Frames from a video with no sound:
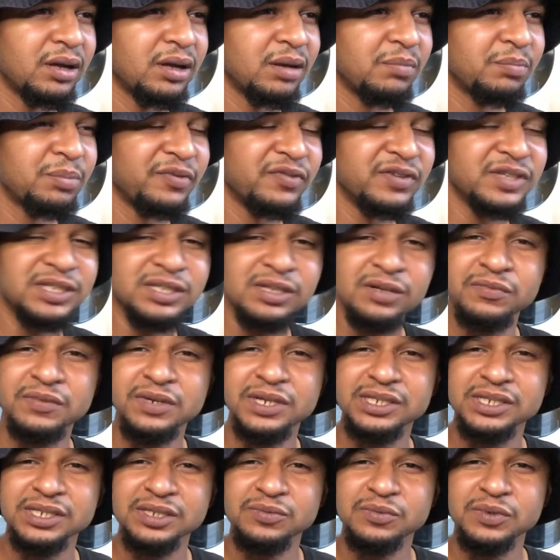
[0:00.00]
but for some
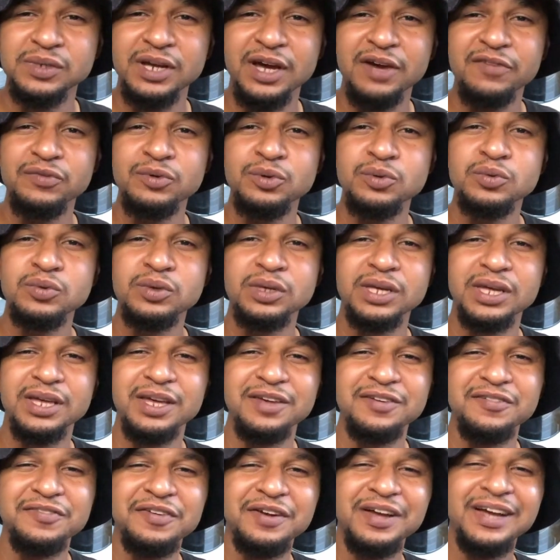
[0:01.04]
reason, whenever you
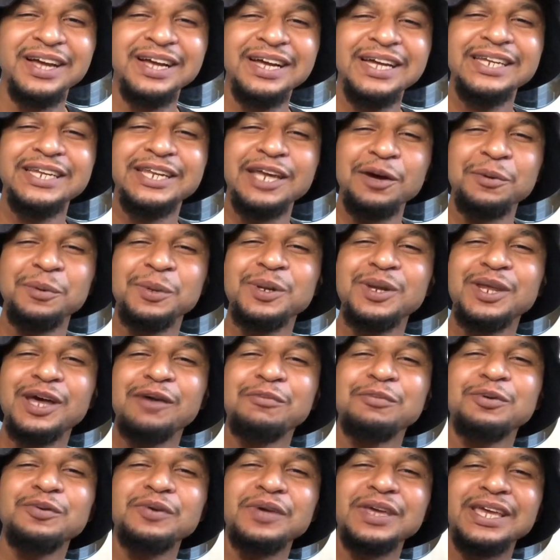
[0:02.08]
give
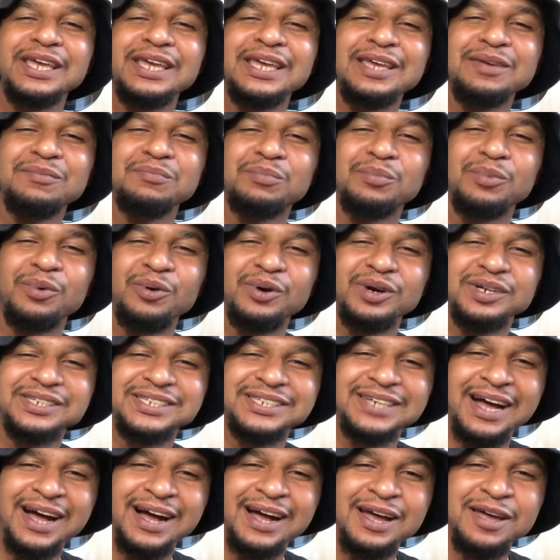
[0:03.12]
WWE more
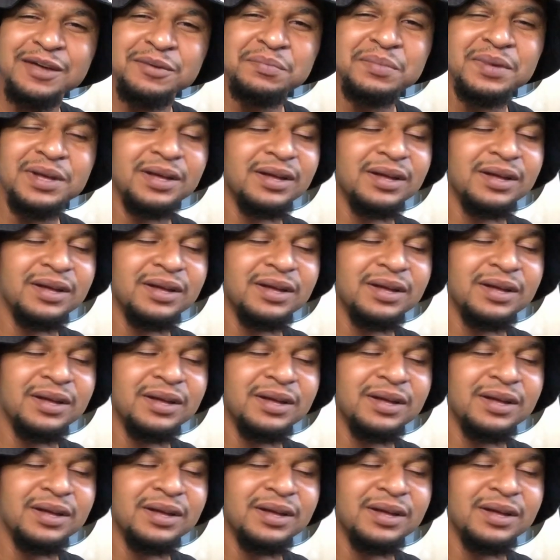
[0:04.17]
time,